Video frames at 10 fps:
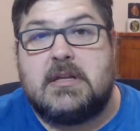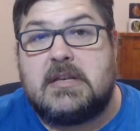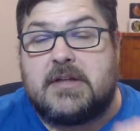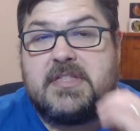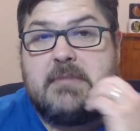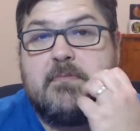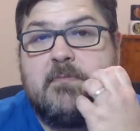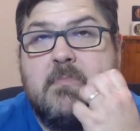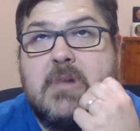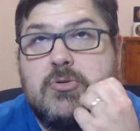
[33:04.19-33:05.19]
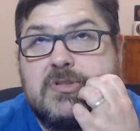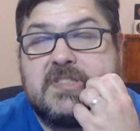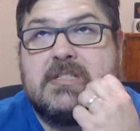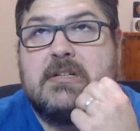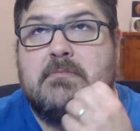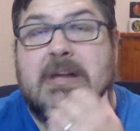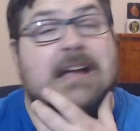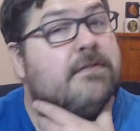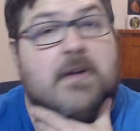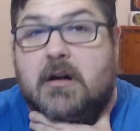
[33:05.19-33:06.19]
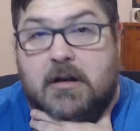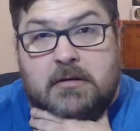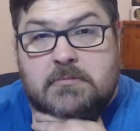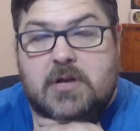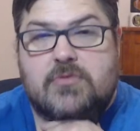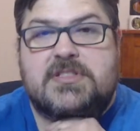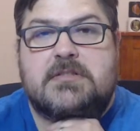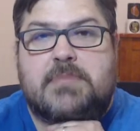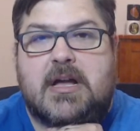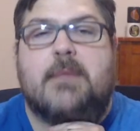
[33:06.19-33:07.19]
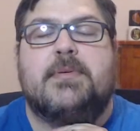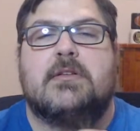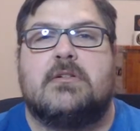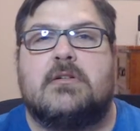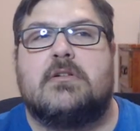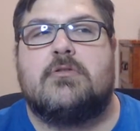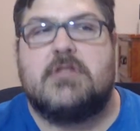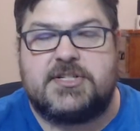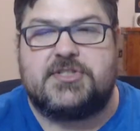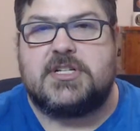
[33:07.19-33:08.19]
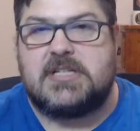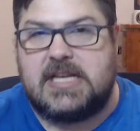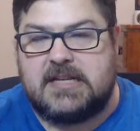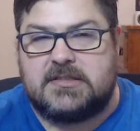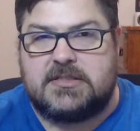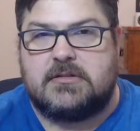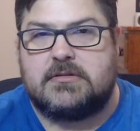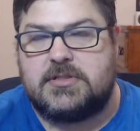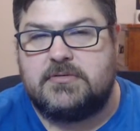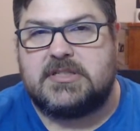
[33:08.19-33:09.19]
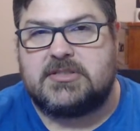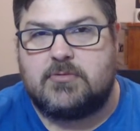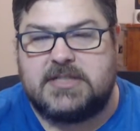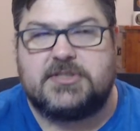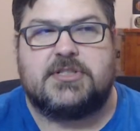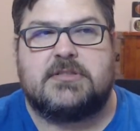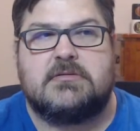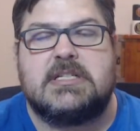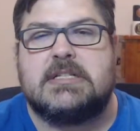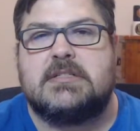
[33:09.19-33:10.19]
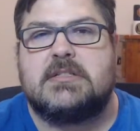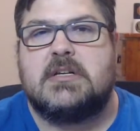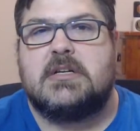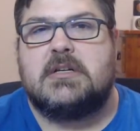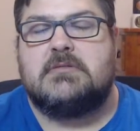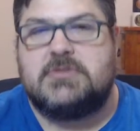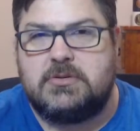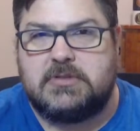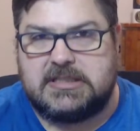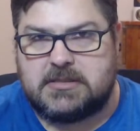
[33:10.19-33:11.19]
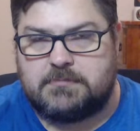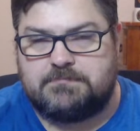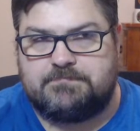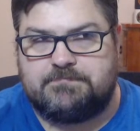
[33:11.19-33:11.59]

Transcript: Now, the by far most popular Christian answer to this question is dualism.